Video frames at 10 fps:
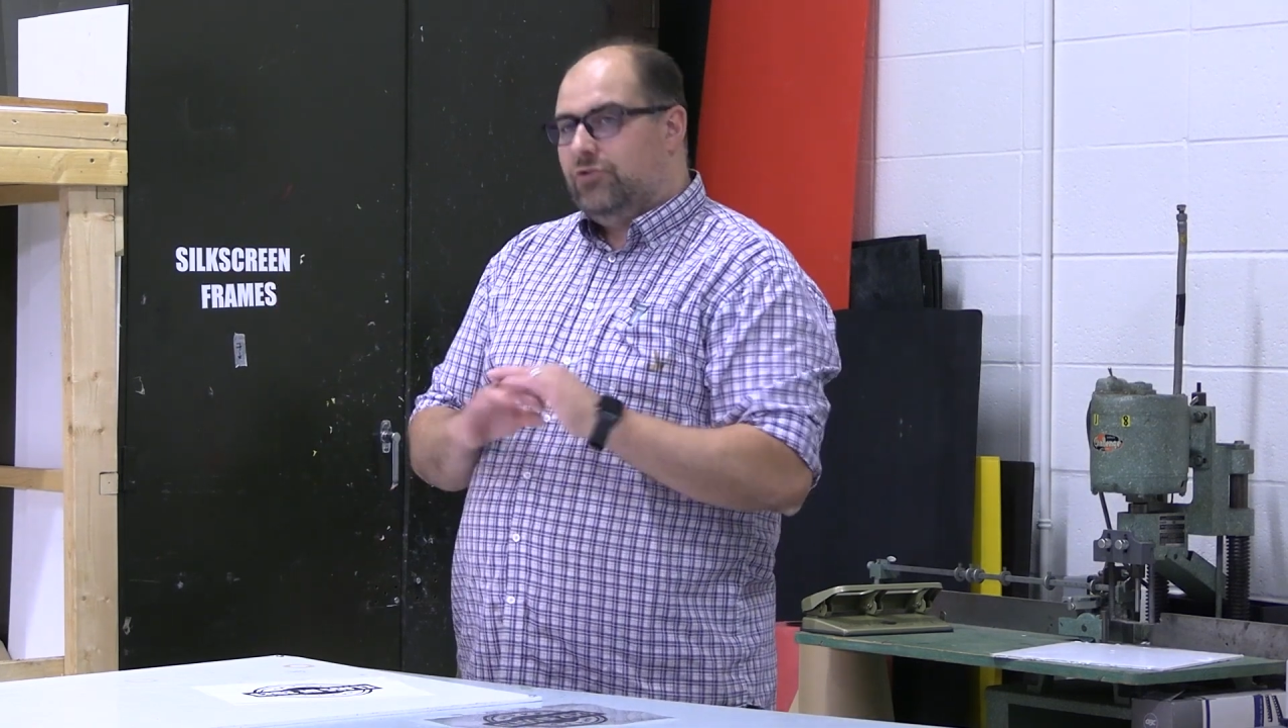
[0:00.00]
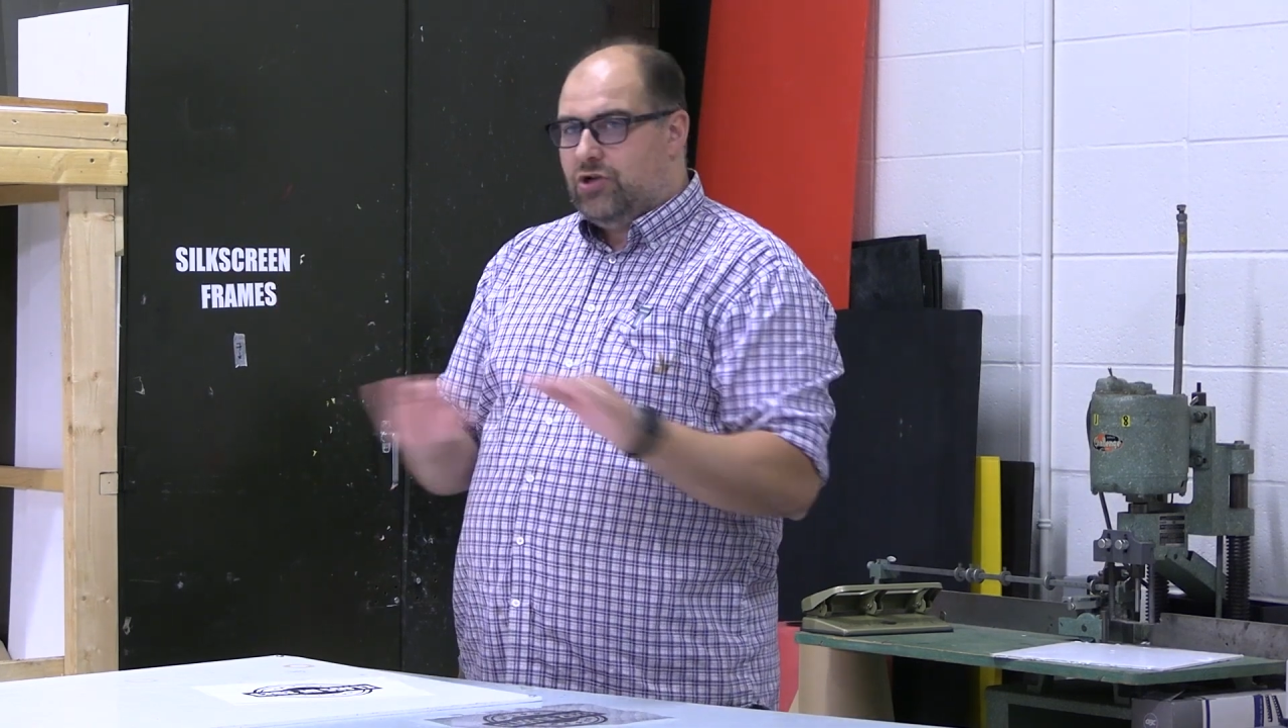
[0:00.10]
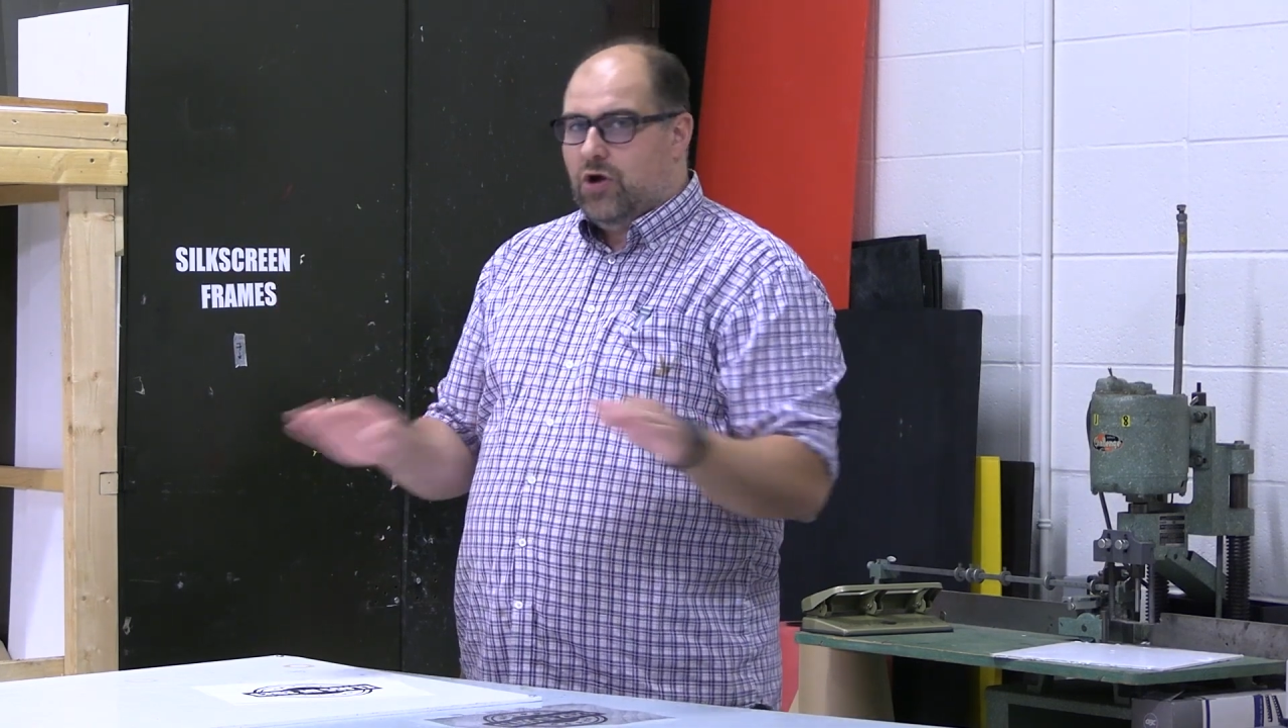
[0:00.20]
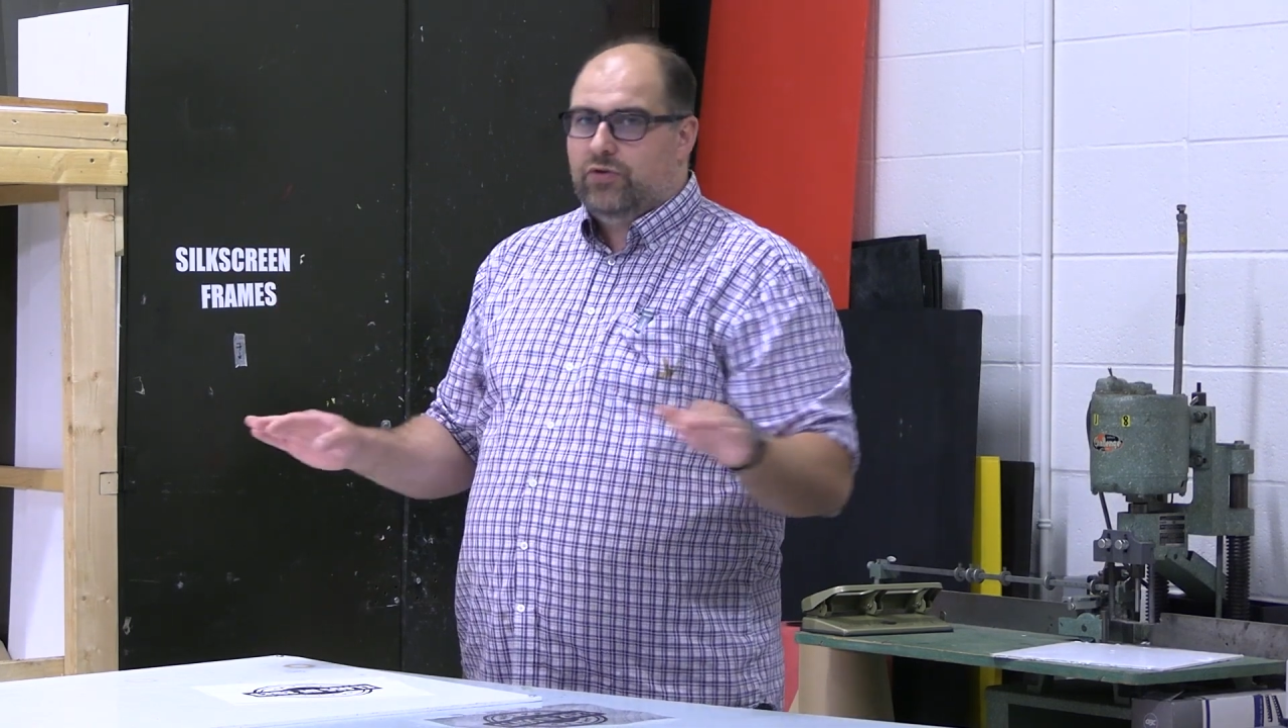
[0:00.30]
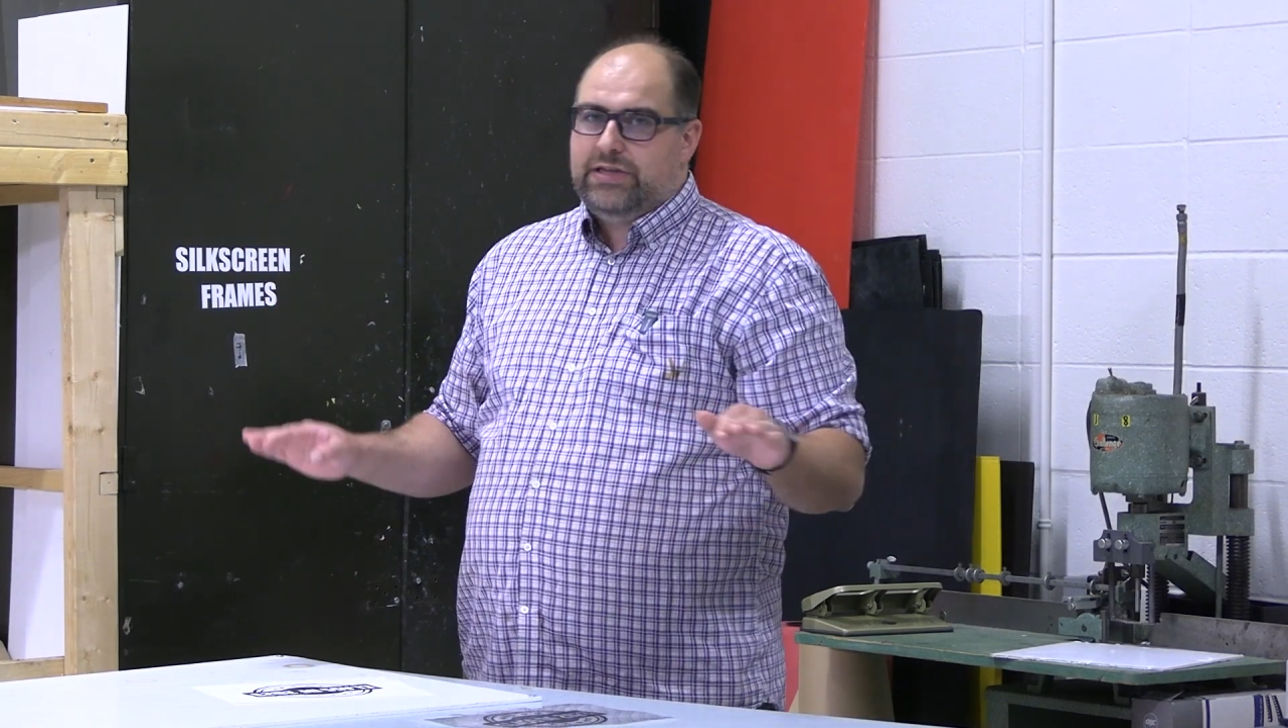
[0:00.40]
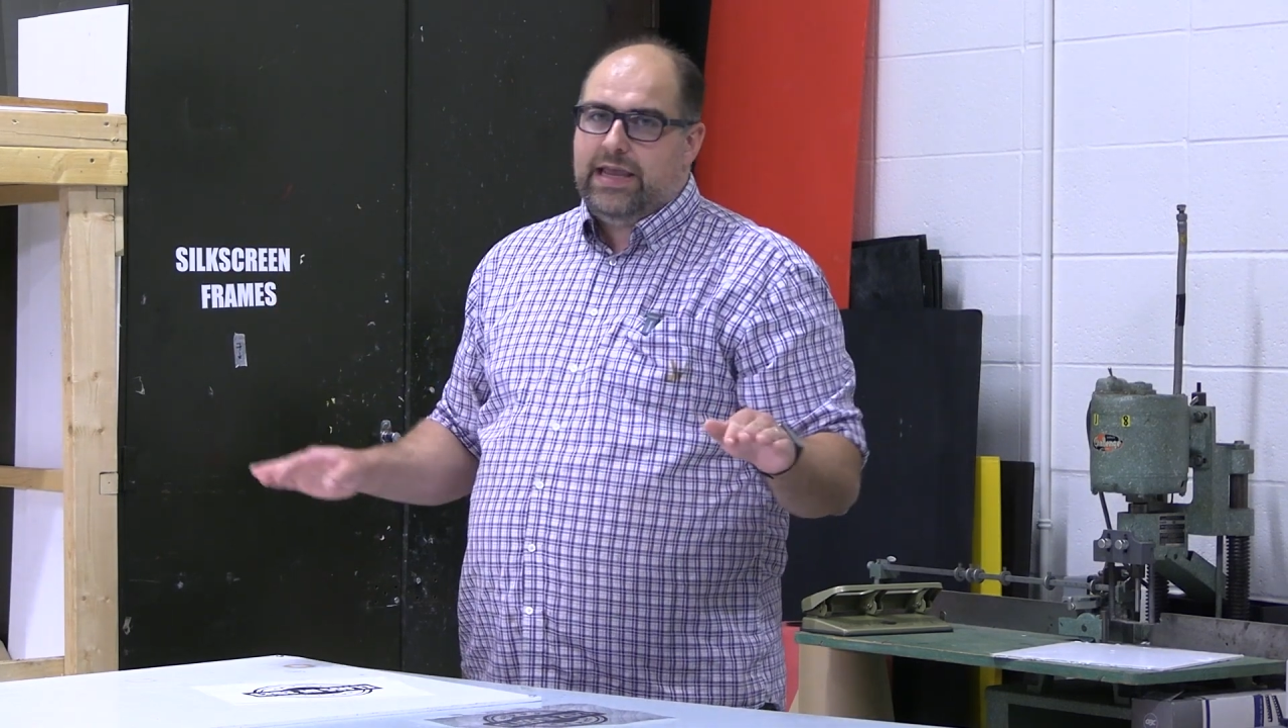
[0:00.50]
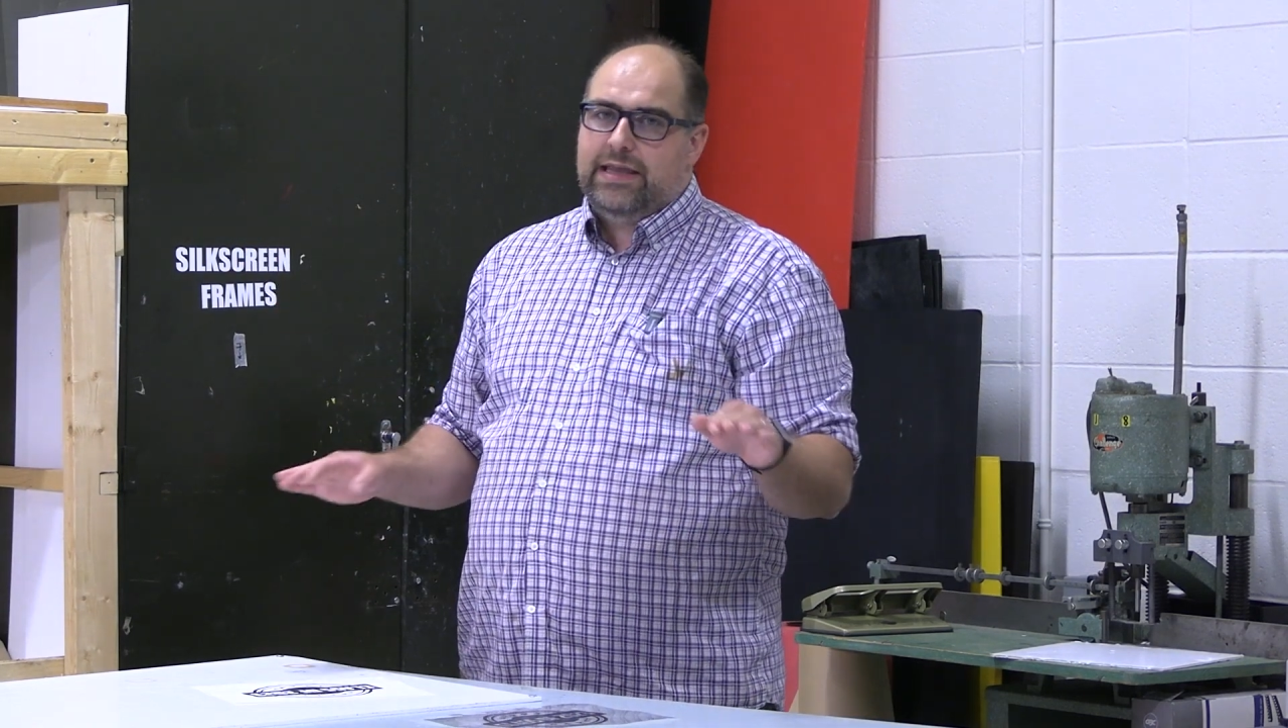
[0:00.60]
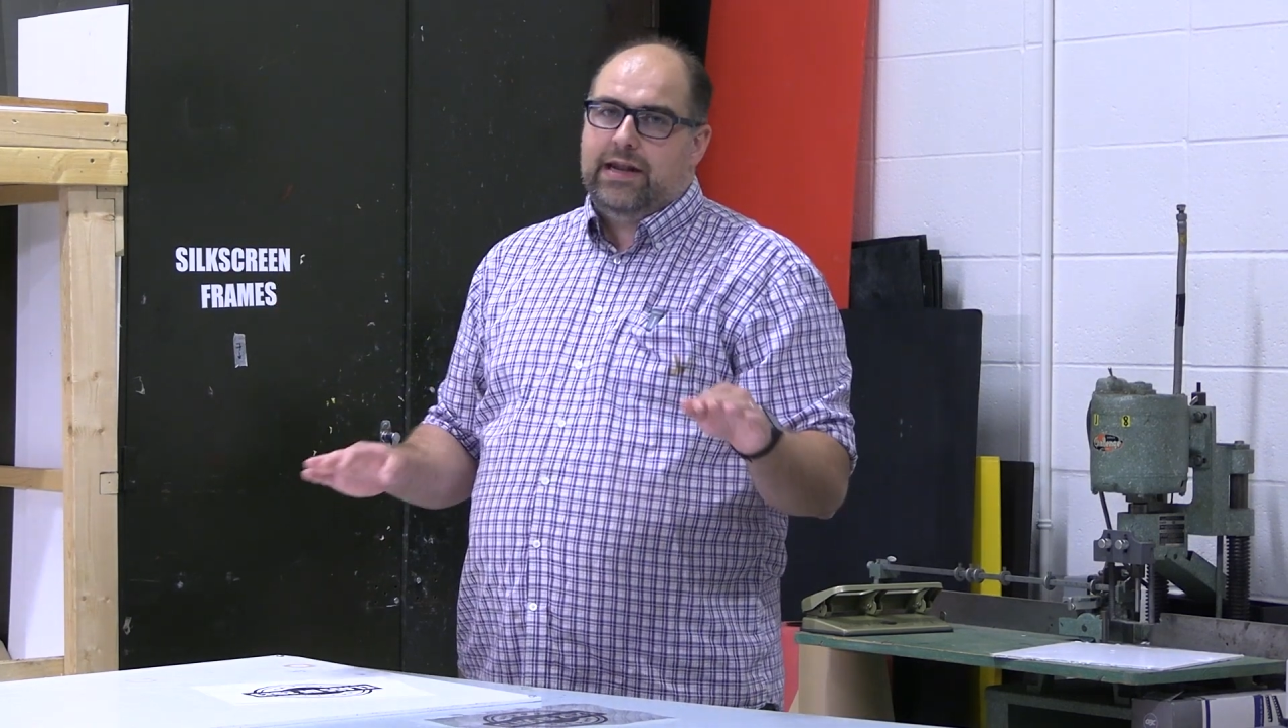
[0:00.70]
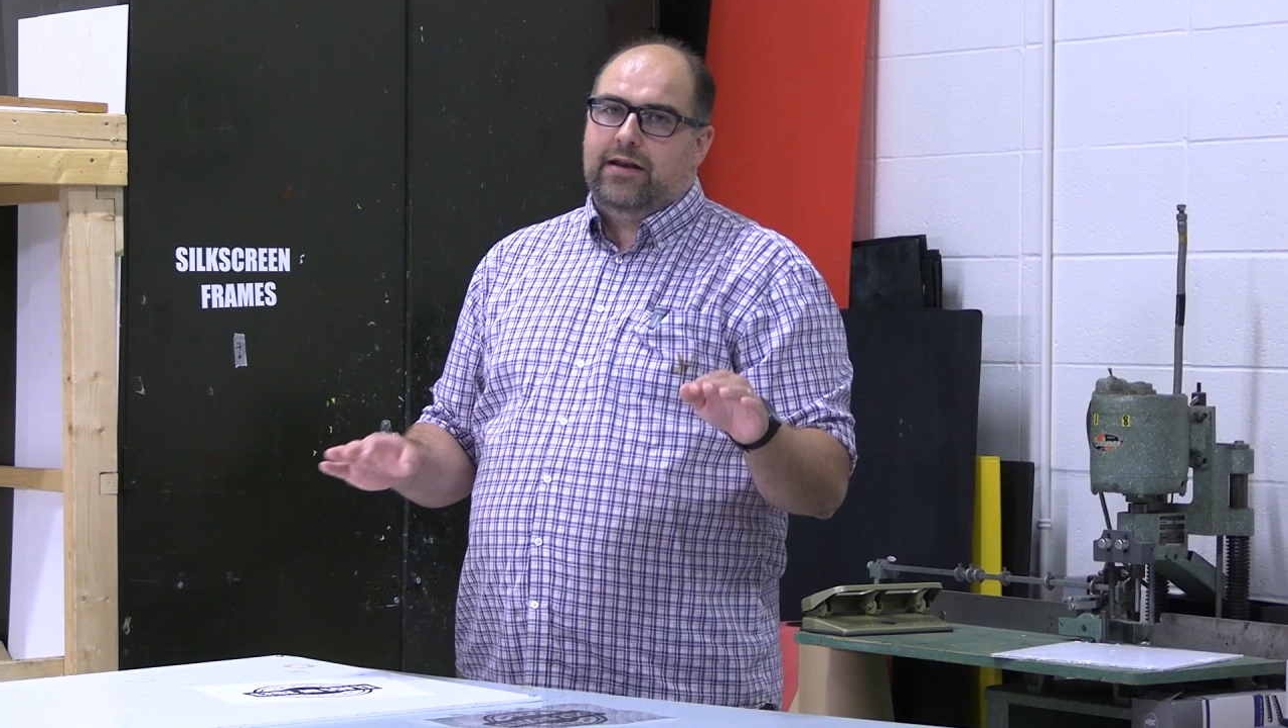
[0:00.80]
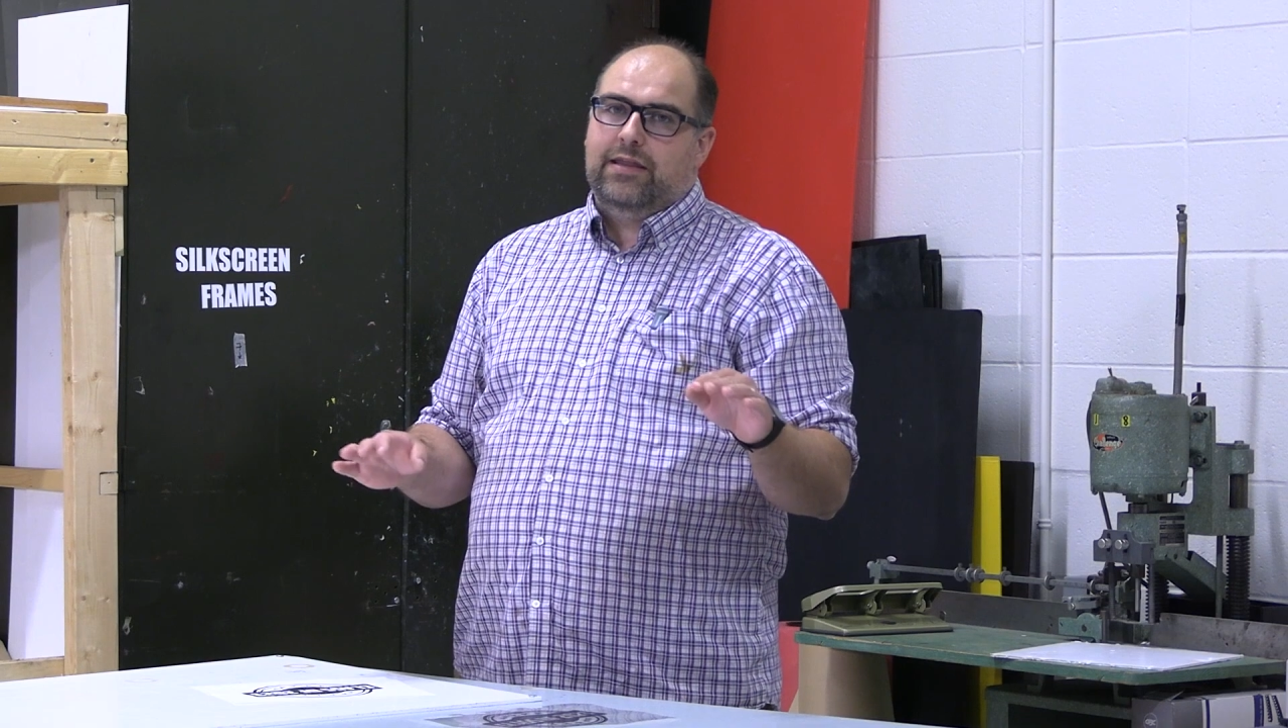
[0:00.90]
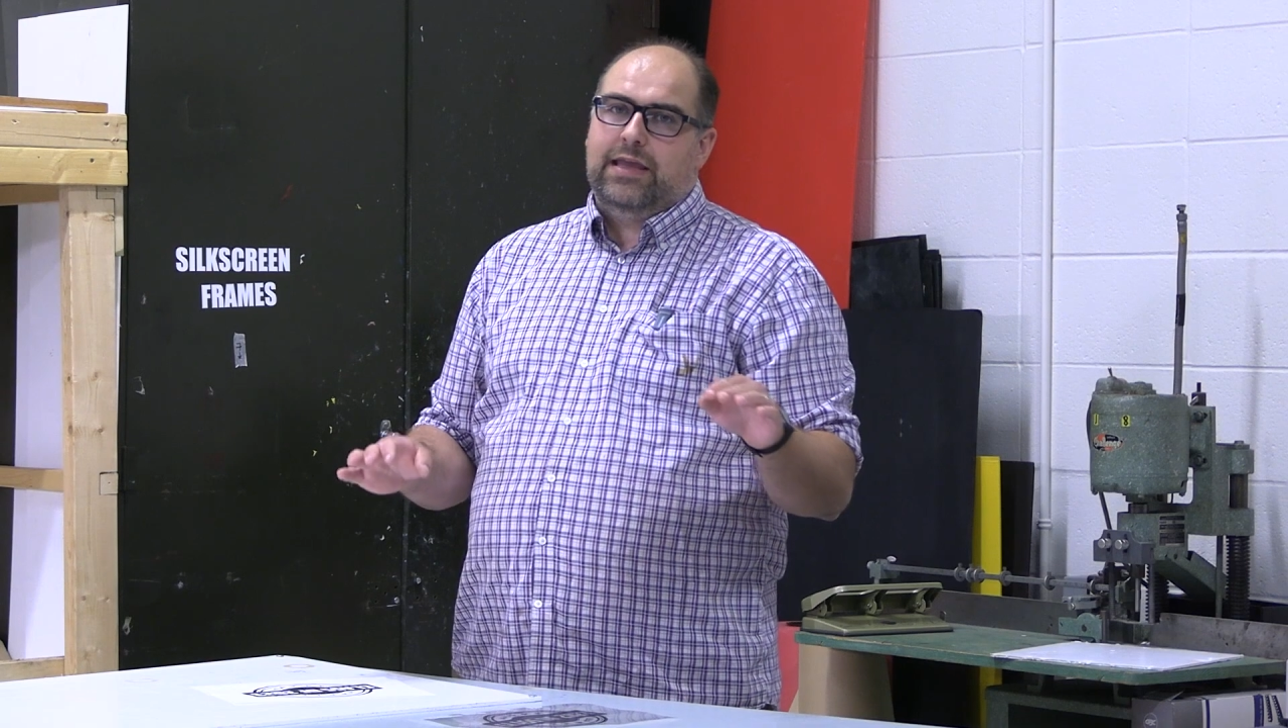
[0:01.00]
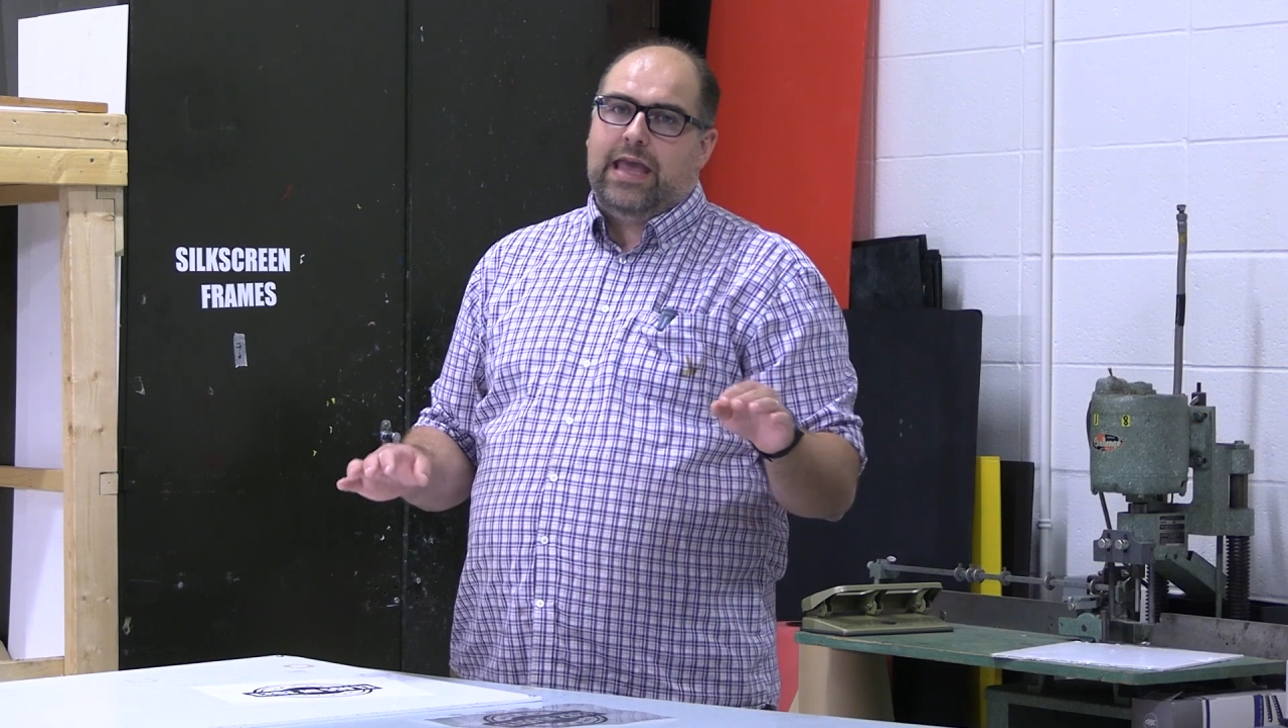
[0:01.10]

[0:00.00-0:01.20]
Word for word: don't take it out of the